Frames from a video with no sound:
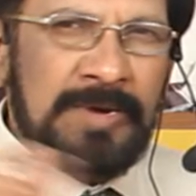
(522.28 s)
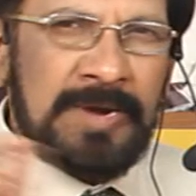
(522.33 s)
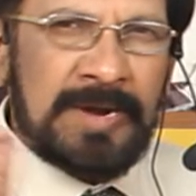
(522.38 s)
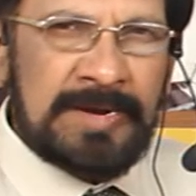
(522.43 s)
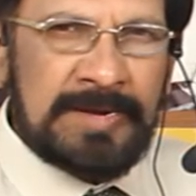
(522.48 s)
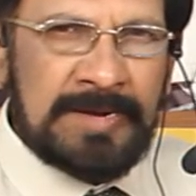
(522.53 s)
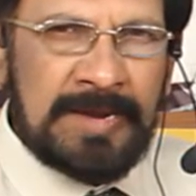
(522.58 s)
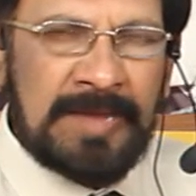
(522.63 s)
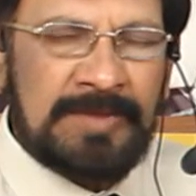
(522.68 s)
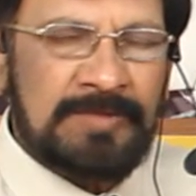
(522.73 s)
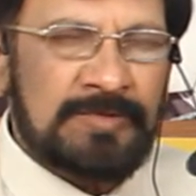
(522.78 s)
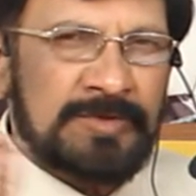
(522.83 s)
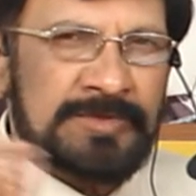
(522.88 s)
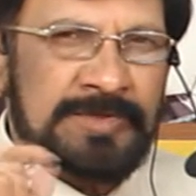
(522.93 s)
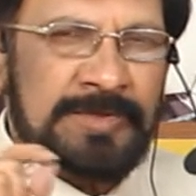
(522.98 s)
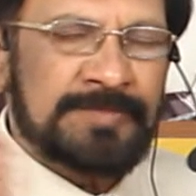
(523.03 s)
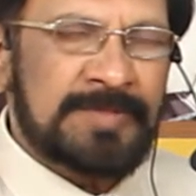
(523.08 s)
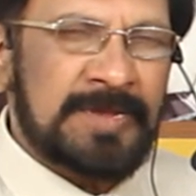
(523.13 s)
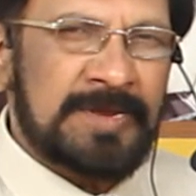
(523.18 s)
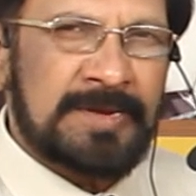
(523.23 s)
write actual
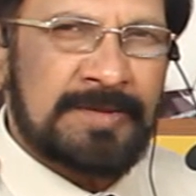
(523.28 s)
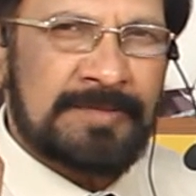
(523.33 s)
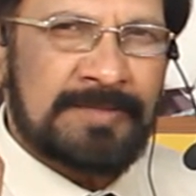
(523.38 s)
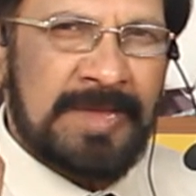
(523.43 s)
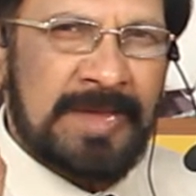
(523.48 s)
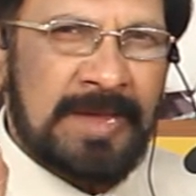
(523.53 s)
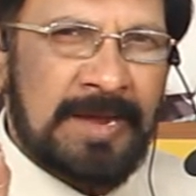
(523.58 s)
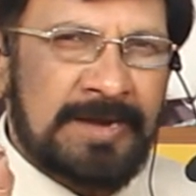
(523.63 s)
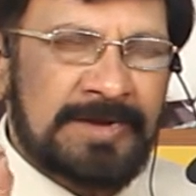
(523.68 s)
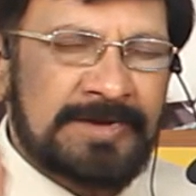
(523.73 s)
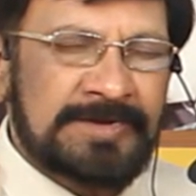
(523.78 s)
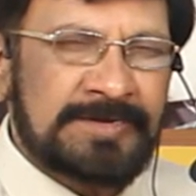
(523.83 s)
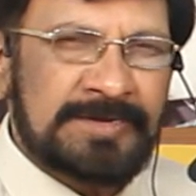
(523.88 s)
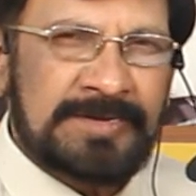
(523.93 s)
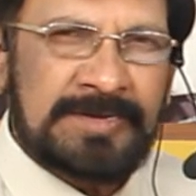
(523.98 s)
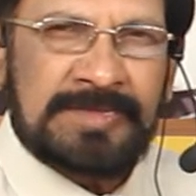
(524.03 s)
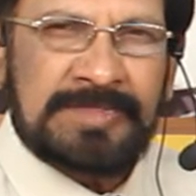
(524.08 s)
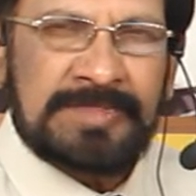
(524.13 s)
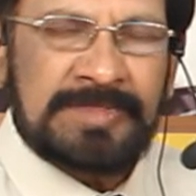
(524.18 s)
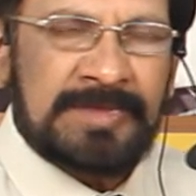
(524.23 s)
subject name, English,
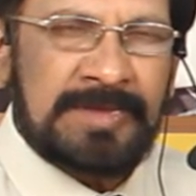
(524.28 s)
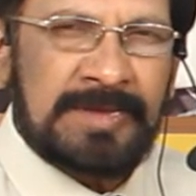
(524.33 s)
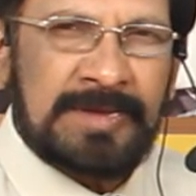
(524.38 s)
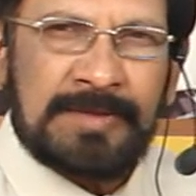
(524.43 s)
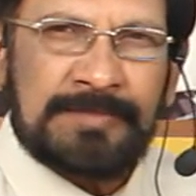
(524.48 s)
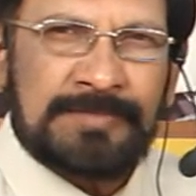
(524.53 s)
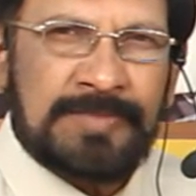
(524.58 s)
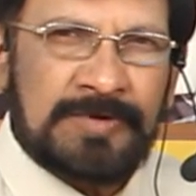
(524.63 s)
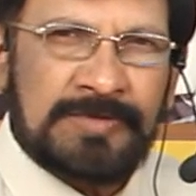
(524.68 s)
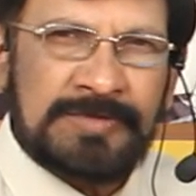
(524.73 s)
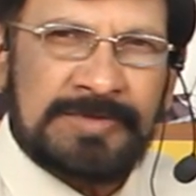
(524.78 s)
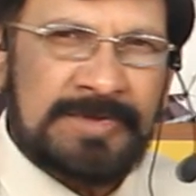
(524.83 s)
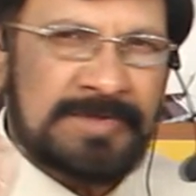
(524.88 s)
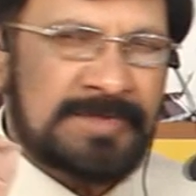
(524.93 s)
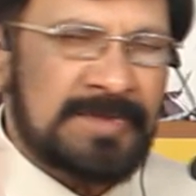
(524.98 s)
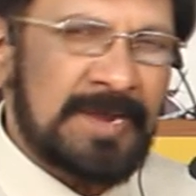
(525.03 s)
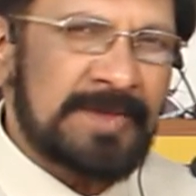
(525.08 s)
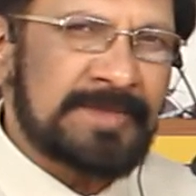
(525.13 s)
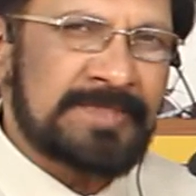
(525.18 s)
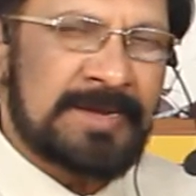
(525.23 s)
Hindi, computer
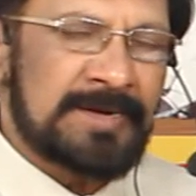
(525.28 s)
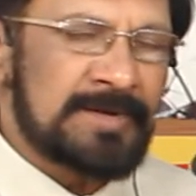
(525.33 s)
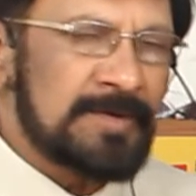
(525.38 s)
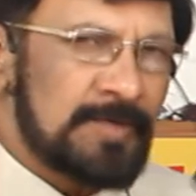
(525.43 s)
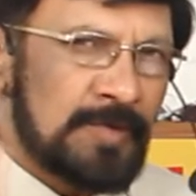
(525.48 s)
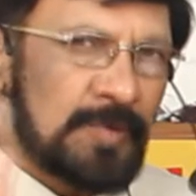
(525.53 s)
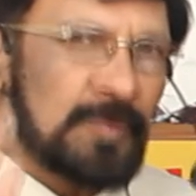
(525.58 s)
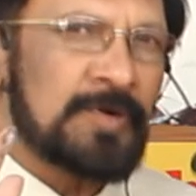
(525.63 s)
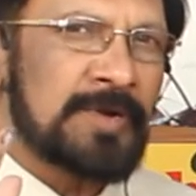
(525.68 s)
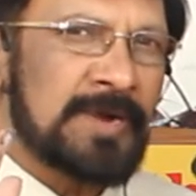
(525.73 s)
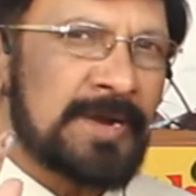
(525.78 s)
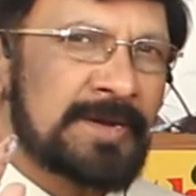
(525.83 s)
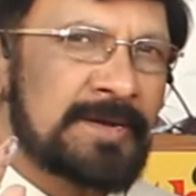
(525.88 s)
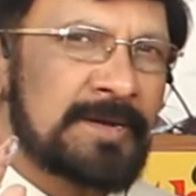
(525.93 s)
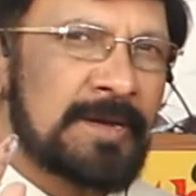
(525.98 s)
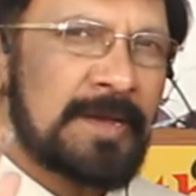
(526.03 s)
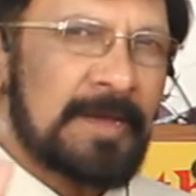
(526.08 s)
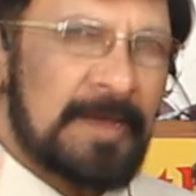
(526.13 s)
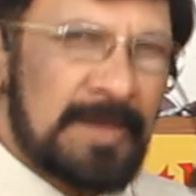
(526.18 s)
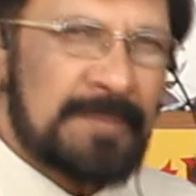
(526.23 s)
science, like that you don't write,
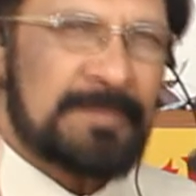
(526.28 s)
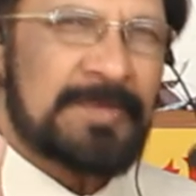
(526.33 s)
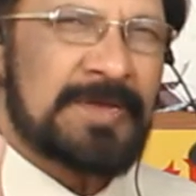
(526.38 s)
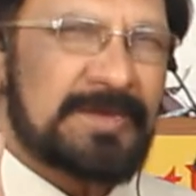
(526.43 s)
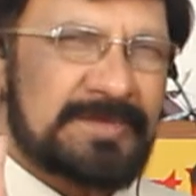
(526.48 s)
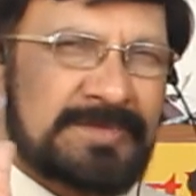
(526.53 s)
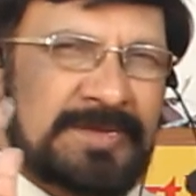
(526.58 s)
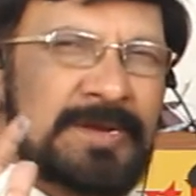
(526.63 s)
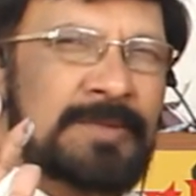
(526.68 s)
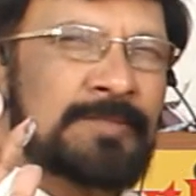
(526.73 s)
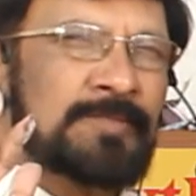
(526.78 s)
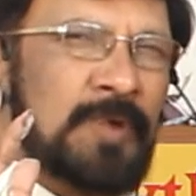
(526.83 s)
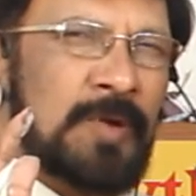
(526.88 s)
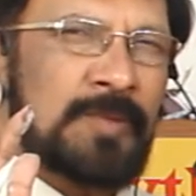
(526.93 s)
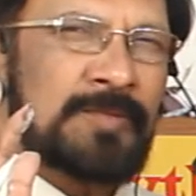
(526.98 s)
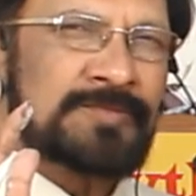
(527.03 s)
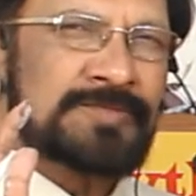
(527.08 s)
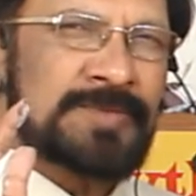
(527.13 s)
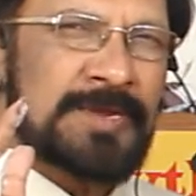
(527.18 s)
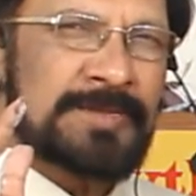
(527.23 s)
because certain
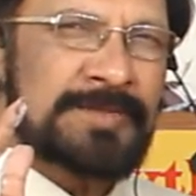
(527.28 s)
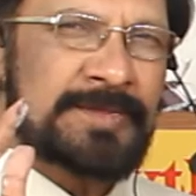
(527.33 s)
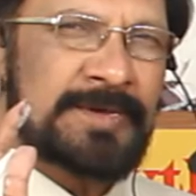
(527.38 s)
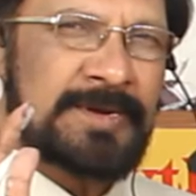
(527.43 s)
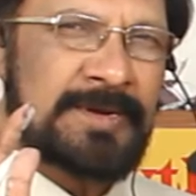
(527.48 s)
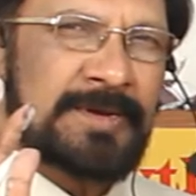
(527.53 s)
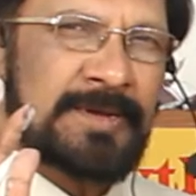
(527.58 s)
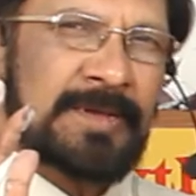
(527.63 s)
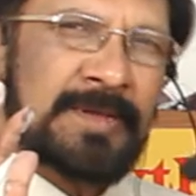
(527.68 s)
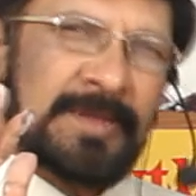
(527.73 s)
problems are there.